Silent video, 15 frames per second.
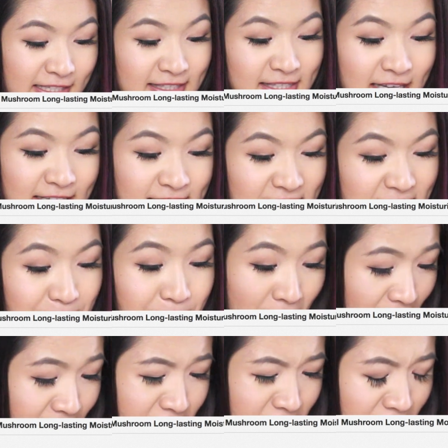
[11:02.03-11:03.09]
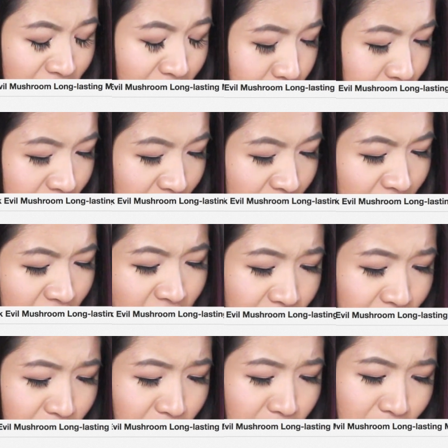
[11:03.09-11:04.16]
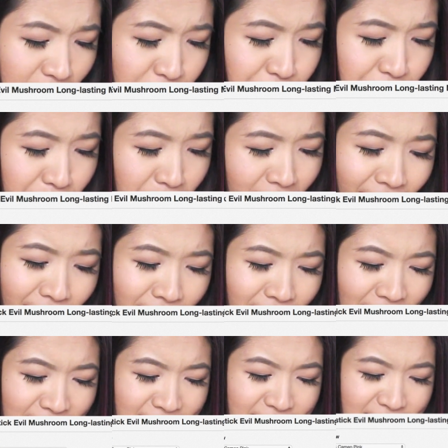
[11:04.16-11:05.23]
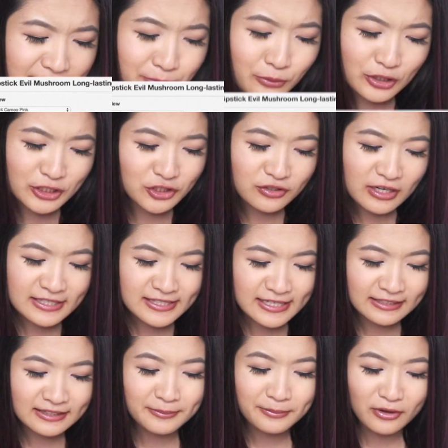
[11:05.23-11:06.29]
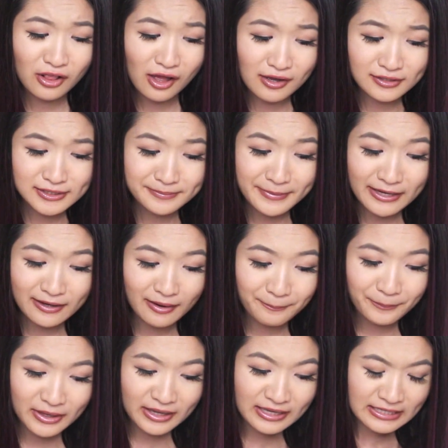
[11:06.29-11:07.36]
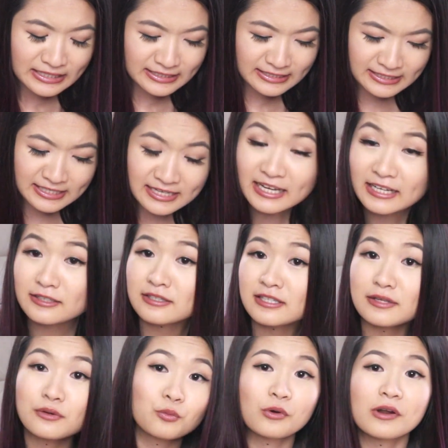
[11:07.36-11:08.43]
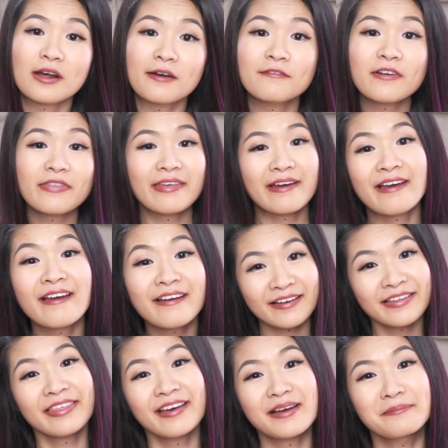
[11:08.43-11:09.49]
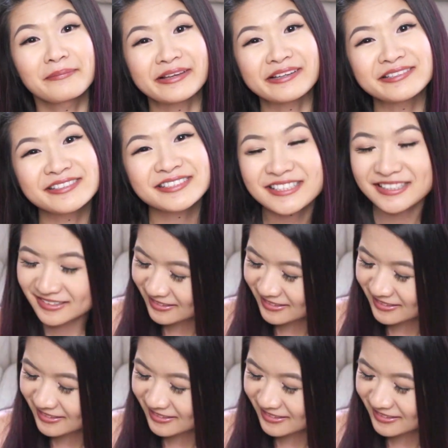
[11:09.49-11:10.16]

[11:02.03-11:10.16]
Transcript: the Sexy Matte Lipstick Evil Mushroom Long Lasting Moisturizing Lip Gloss Makeup. C L D, whatever the heck that means.